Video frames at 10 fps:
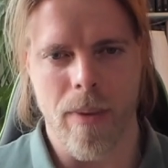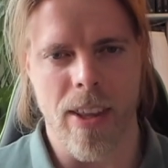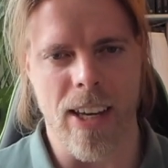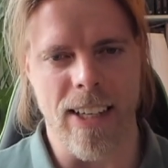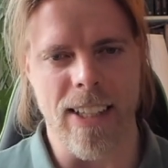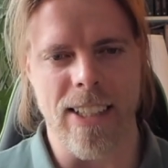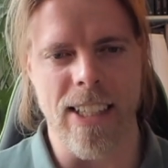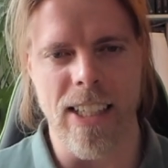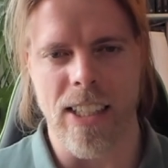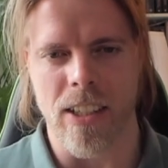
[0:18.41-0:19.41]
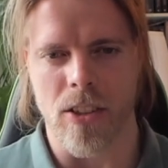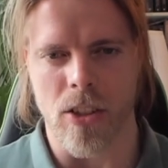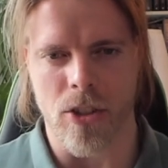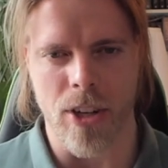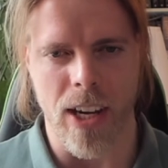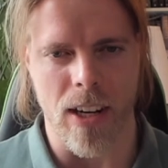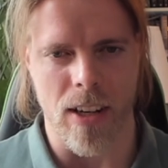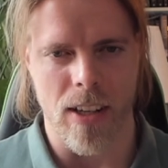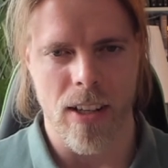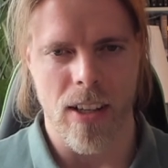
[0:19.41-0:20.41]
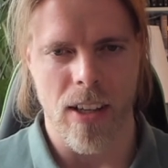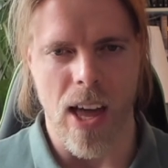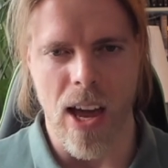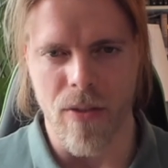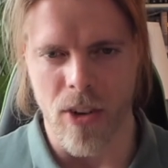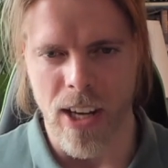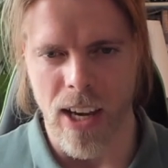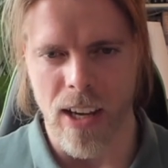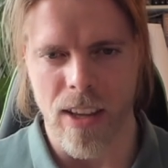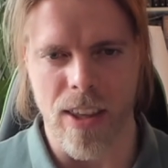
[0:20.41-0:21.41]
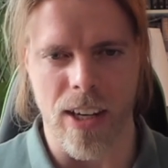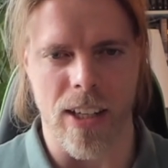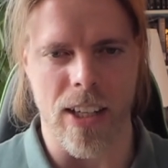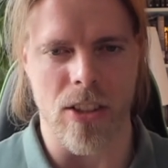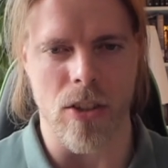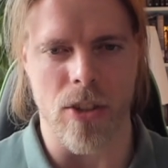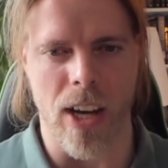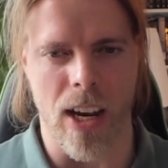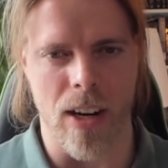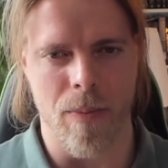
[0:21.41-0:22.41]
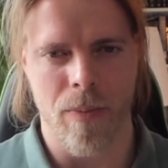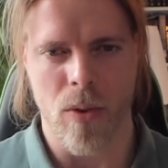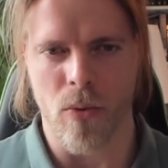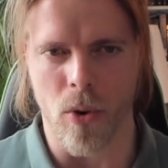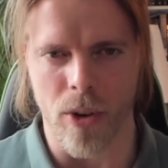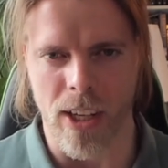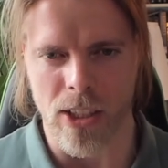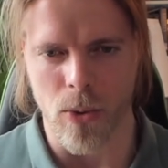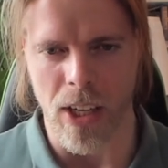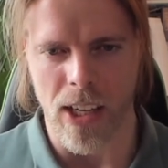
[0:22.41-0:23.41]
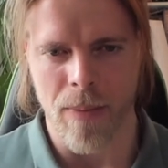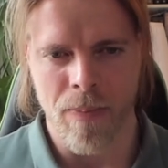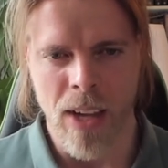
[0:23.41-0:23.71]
that it's easier to train every day than it is to train 4 days a week.